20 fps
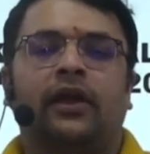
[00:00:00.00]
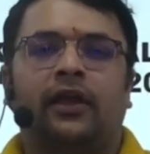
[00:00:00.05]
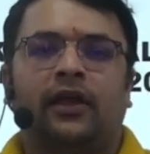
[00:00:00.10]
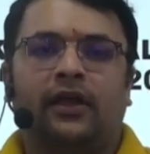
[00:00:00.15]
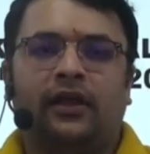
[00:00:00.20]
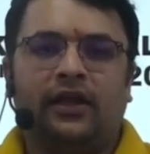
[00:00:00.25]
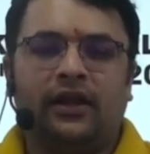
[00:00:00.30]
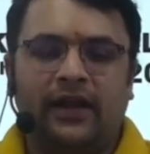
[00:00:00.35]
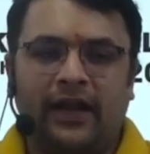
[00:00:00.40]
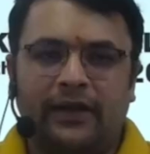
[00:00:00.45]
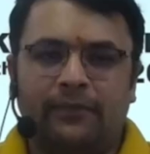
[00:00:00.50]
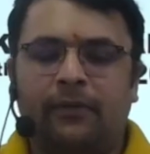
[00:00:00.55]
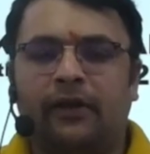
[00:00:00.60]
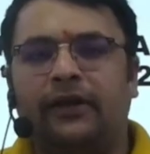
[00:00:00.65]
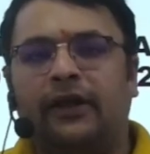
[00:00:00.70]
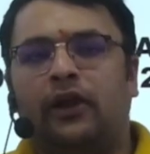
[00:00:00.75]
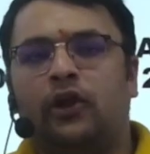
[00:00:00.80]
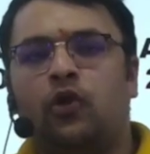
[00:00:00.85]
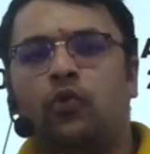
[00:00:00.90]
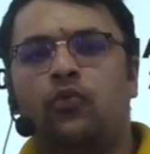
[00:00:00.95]
let me
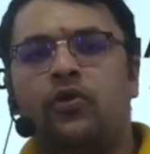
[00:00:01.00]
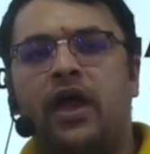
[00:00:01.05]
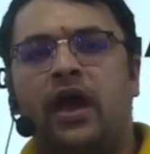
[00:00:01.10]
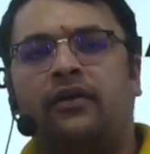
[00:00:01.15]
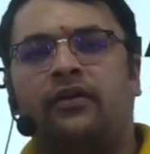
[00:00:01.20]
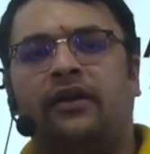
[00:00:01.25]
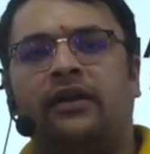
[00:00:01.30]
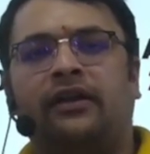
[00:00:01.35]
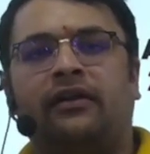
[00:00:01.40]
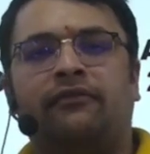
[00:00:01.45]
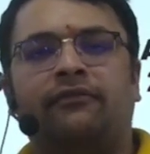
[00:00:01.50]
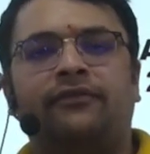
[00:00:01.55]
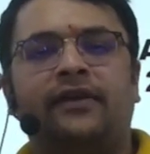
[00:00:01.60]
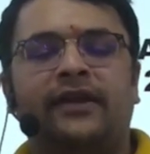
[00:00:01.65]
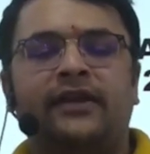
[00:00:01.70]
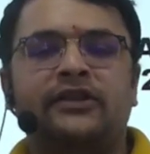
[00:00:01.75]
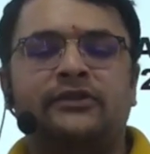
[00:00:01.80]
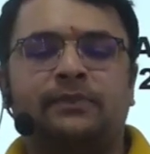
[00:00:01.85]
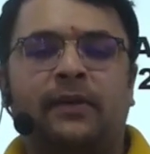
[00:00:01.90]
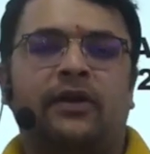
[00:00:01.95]
tell you we are running a
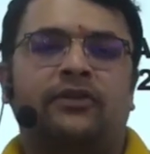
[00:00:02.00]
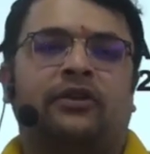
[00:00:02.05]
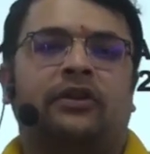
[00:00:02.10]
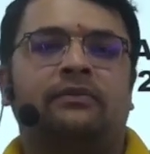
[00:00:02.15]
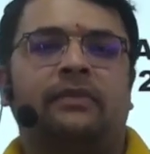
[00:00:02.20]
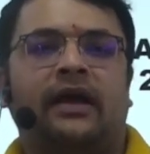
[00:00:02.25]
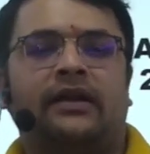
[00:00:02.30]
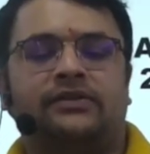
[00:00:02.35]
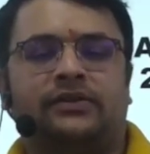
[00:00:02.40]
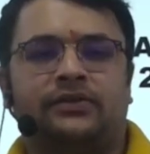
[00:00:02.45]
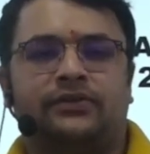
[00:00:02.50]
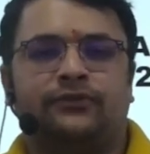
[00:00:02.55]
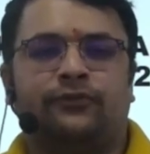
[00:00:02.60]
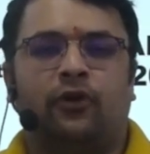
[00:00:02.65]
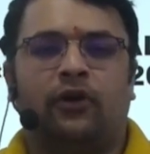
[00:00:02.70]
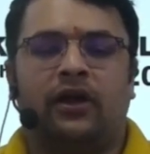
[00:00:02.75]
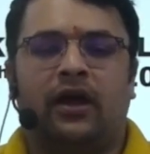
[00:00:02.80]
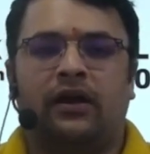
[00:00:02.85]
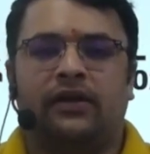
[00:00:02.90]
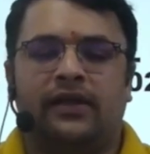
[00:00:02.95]
very special batches
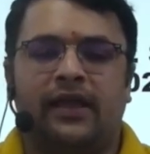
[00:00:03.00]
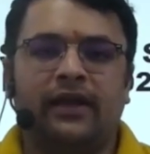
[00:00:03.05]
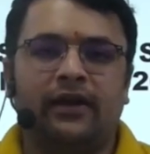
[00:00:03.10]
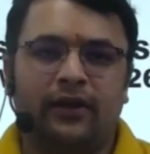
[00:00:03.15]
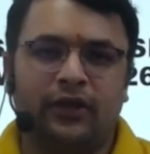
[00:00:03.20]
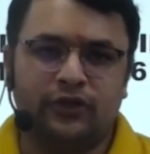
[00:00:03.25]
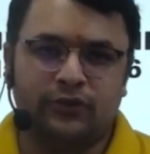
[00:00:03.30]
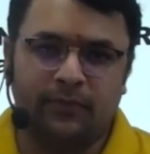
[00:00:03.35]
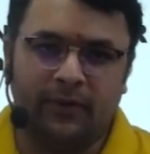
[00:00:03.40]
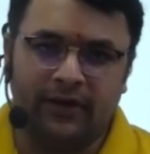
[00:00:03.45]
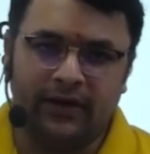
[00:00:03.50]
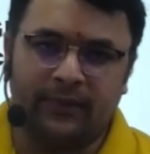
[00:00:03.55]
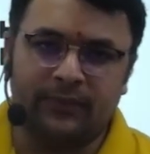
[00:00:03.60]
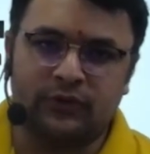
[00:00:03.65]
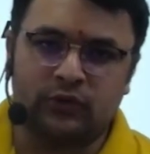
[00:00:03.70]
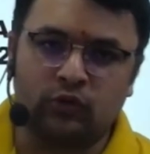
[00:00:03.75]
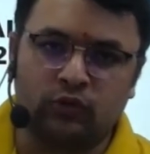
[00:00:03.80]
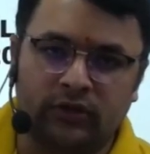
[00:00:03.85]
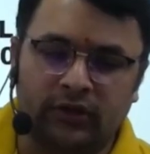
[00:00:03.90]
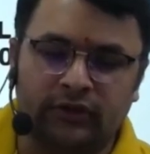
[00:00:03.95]
for our English medium
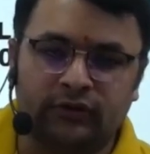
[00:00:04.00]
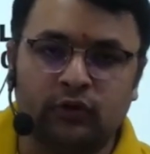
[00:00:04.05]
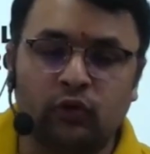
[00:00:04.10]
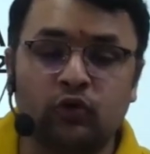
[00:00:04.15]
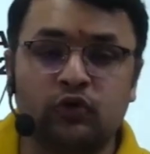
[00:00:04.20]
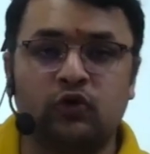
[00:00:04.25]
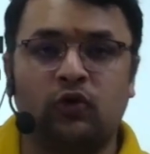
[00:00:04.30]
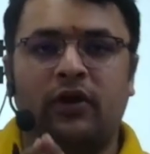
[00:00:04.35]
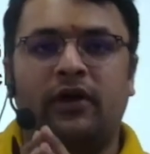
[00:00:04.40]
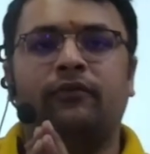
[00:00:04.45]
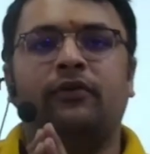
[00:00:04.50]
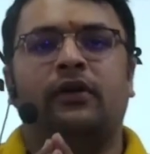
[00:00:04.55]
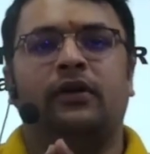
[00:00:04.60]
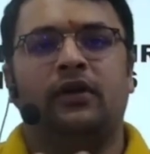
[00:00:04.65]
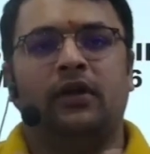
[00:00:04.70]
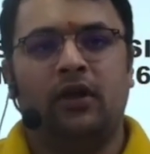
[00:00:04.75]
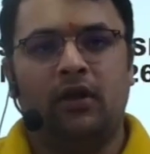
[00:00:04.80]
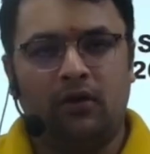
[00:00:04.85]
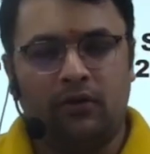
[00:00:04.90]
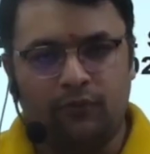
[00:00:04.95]
students. Whosoever
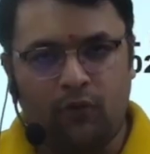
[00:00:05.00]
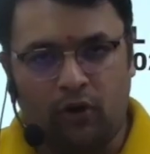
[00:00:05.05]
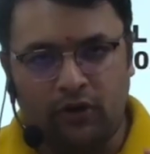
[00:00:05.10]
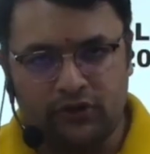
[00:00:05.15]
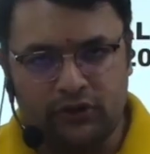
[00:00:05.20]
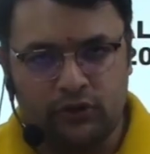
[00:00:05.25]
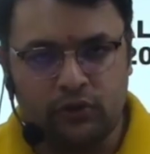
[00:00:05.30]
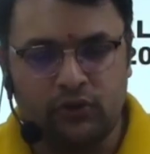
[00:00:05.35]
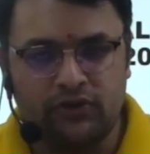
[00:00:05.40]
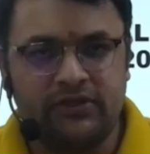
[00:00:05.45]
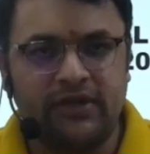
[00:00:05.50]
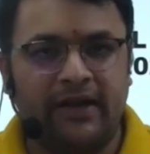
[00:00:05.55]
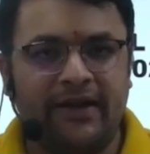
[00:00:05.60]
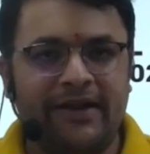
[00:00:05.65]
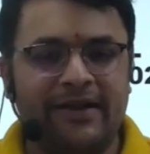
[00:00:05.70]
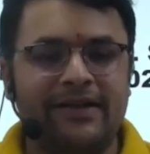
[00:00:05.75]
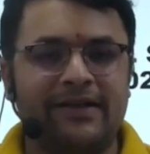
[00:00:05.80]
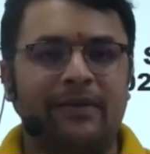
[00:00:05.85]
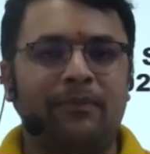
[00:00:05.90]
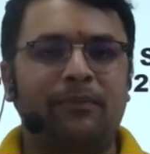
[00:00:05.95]
wants to study
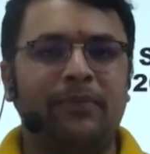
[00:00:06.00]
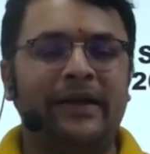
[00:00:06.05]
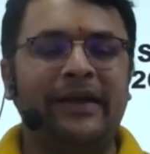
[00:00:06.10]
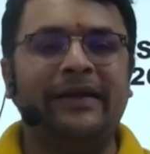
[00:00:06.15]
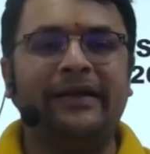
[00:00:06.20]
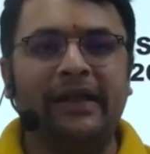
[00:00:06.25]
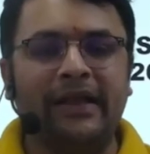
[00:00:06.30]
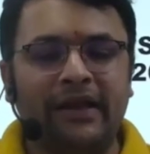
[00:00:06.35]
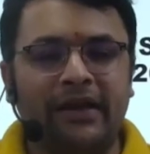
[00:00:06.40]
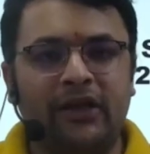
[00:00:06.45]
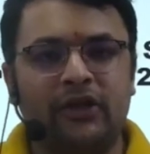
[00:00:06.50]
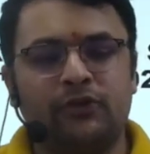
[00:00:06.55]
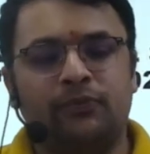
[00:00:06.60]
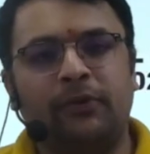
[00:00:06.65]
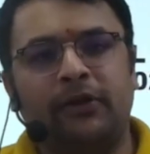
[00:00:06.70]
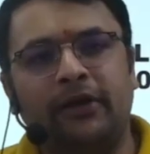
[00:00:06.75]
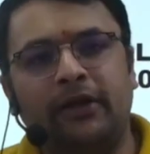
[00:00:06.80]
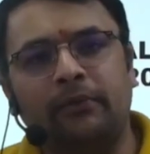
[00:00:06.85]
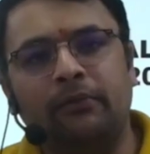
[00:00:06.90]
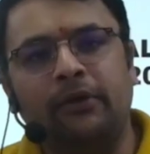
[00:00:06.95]
in completely English
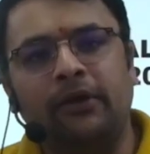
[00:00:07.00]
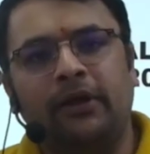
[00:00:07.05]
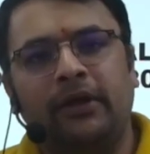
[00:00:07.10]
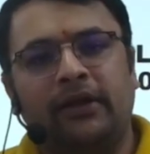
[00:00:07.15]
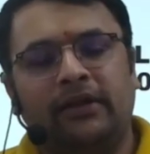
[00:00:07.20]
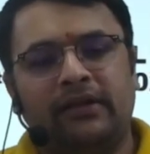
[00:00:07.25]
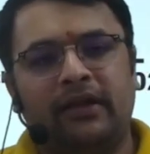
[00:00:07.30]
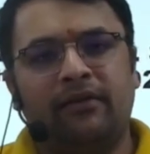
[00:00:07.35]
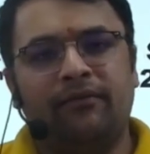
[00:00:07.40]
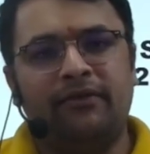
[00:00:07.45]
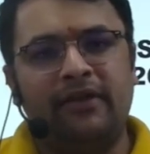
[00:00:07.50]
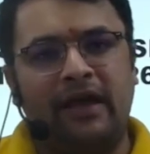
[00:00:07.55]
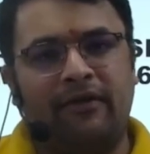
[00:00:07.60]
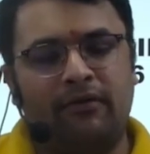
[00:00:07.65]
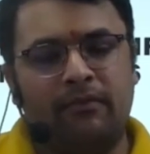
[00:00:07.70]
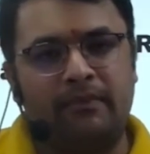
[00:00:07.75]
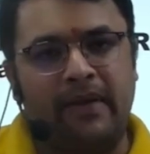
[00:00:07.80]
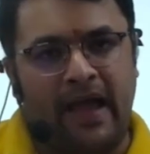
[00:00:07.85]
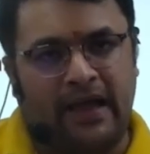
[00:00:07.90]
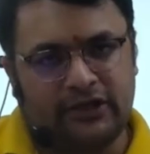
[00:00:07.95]
medium, then we have
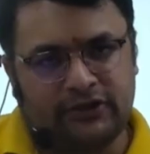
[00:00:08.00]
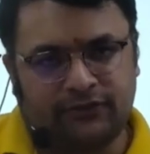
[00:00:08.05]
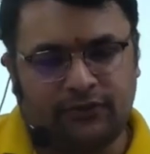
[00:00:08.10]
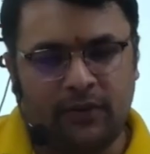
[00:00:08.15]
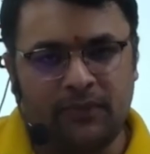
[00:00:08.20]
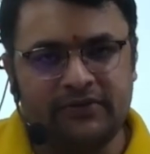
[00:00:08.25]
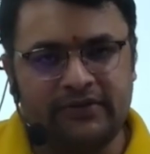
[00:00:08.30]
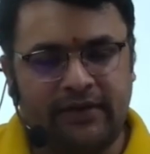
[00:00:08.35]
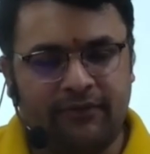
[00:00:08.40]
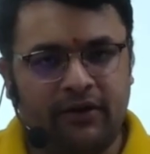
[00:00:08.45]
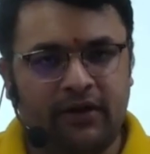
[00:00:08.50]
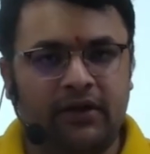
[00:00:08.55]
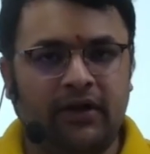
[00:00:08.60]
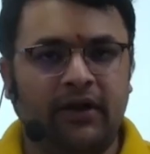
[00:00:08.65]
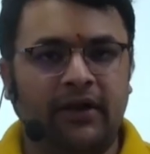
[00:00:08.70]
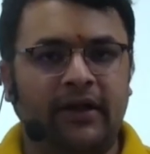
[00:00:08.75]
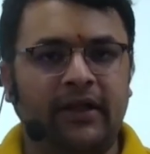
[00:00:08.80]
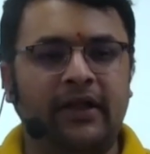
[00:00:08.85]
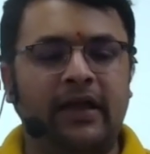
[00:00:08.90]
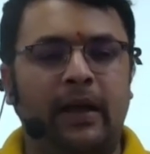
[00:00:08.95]
a batch from
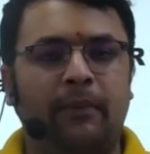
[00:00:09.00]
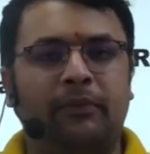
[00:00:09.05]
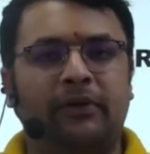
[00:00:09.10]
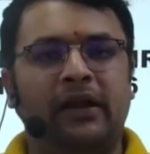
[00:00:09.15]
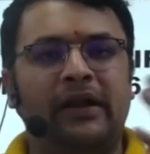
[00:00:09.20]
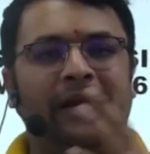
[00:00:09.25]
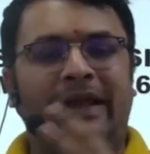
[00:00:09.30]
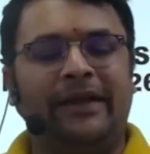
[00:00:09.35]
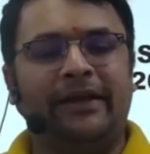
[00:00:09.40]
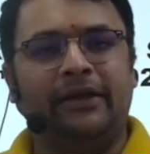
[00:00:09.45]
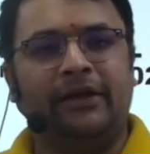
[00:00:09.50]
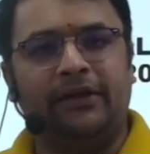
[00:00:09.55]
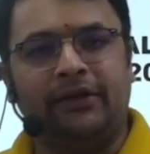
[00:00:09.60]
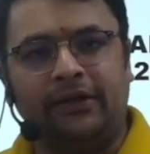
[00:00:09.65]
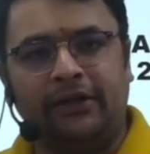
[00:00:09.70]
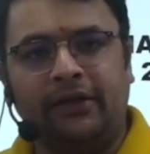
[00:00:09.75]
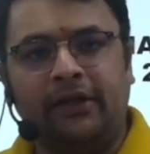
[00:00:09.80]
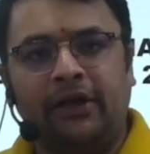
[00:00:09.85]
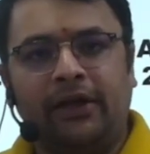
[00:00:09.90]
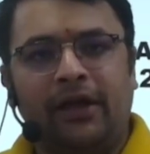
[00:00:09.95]
7:30 up till
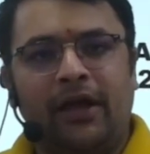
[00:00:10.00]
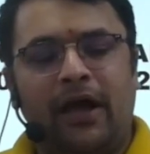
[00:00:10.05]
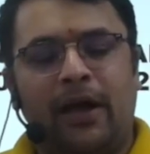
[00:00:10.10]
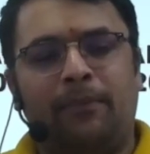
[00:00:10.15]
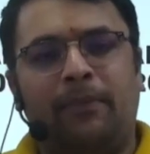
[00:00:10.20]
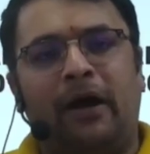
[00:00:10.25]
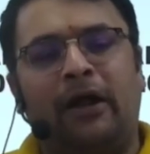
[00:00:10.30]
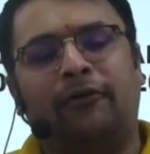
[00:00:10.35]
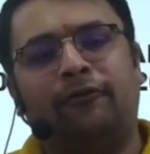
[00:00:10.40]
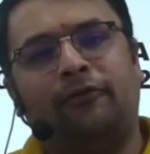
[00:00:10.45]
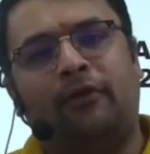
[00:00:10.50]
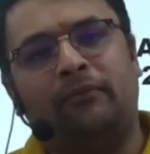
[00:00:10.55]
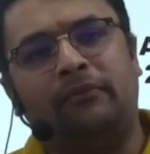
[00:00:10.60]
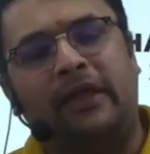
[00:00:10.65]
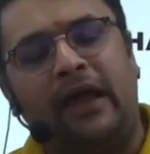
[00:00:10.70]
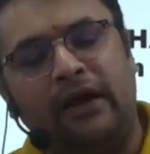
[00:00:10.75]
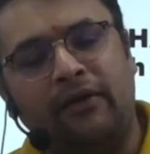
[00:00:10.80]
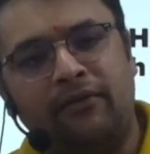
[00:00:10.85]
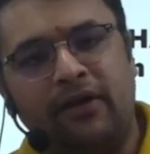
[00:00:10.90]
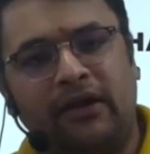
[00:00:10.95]
9:30. Apart from
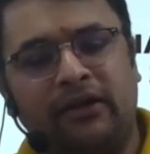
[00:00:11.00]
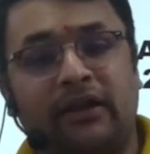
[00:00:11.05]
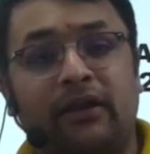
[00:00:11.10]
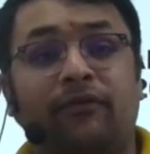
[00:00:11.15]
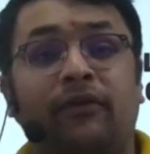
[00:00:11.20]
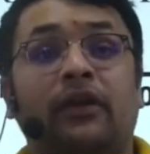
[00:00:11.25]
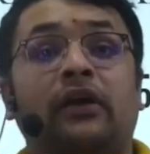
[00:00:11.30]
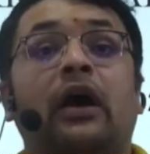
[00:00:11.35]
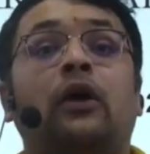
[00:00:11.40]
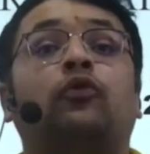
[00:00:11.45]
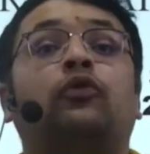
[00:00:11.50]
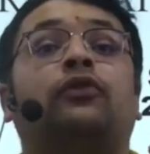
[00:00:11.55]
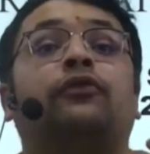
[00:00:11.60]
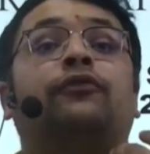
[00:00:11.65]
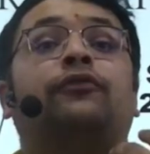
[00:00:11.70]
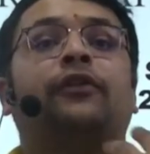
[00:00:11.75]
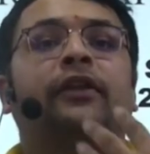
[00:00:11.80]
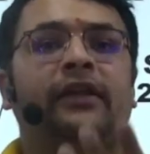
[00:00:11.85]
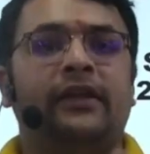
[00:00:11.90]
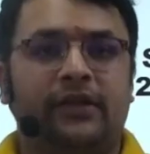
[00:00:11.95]
that, we are giving out
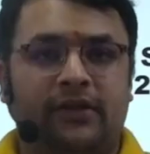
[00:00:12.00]
free